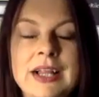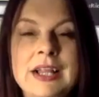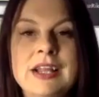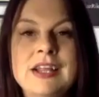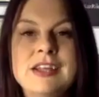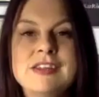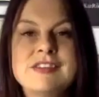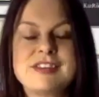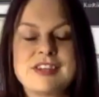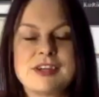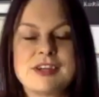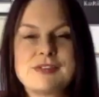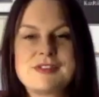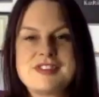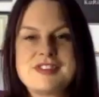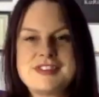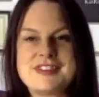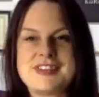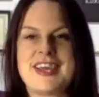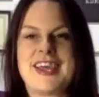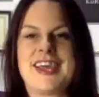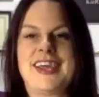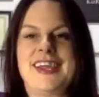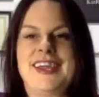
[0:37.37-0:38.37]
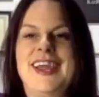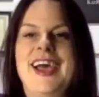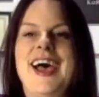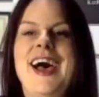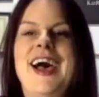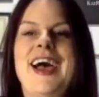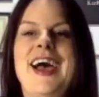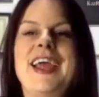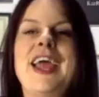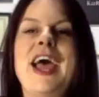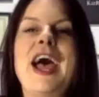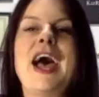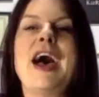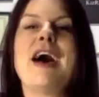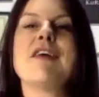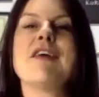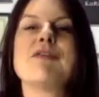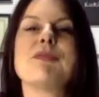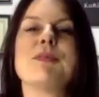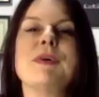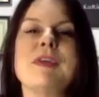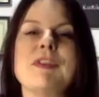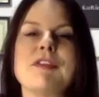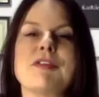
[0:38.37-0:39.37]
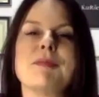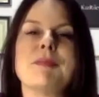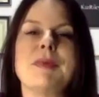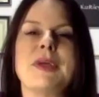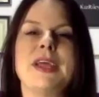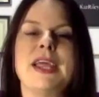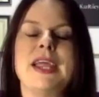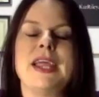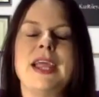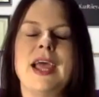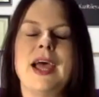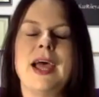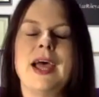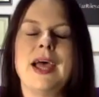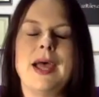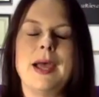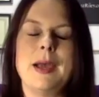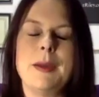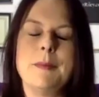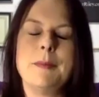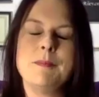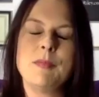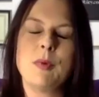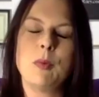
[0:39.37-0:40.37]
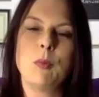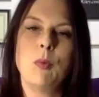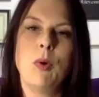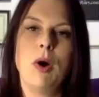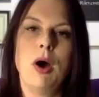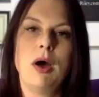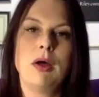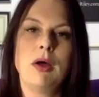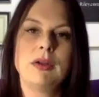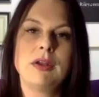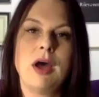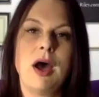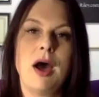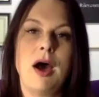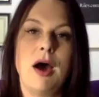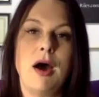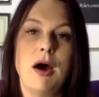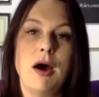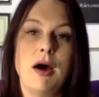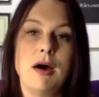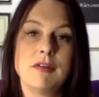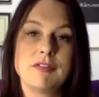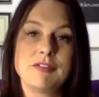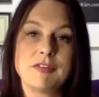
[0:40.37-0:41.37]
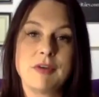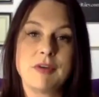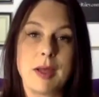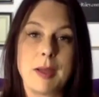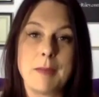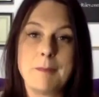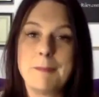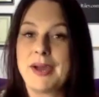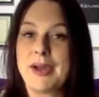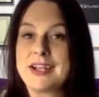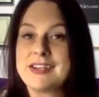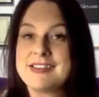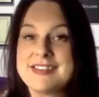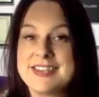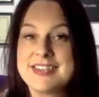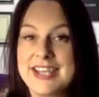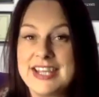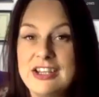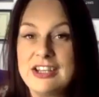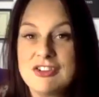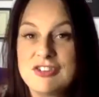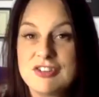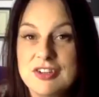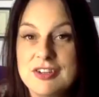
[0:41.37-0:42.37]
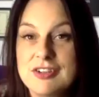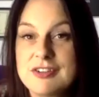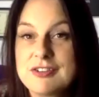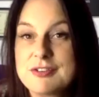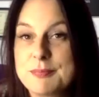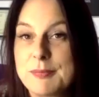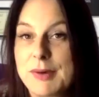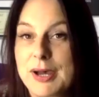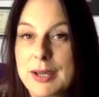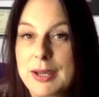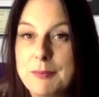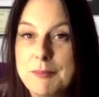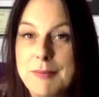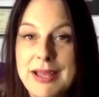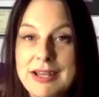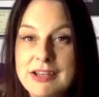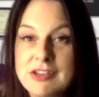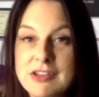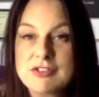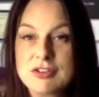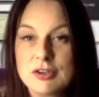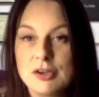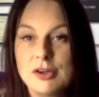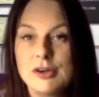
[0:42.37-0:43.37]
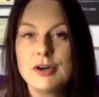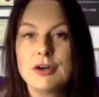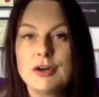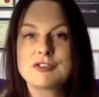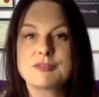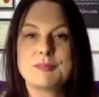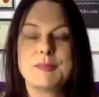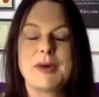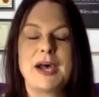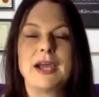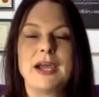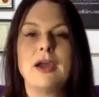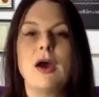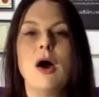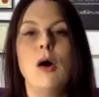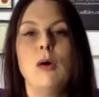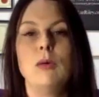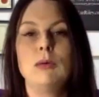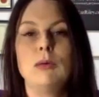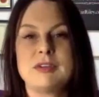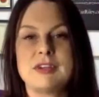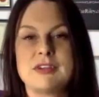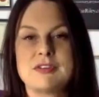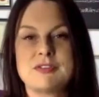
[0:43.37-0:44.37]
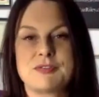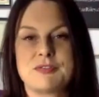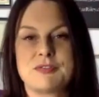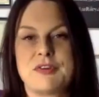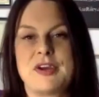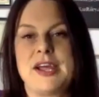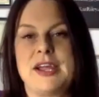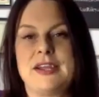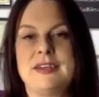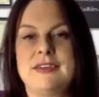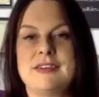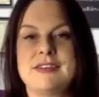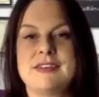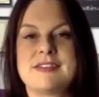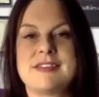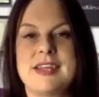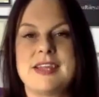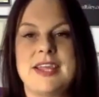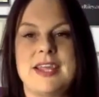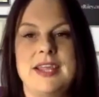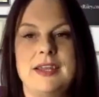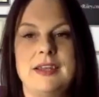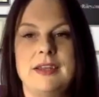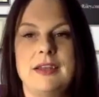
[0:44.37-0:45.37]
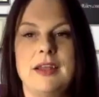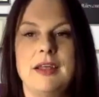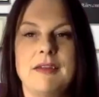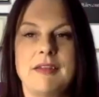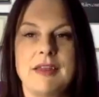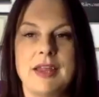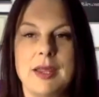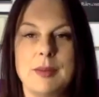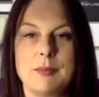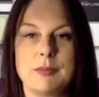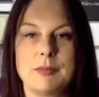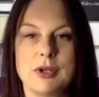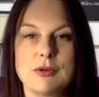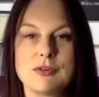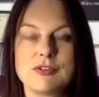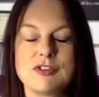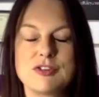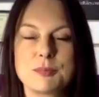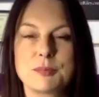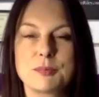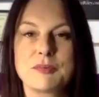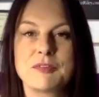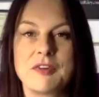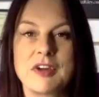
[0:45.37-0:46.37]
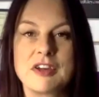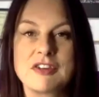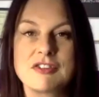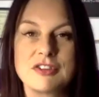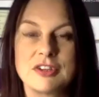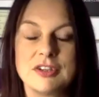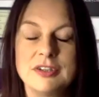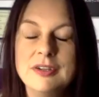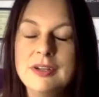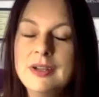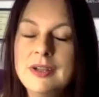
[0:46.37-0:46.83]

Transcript: So today I have with me one of my teachers, my mentors, my oldest friends in the hypnosis profession.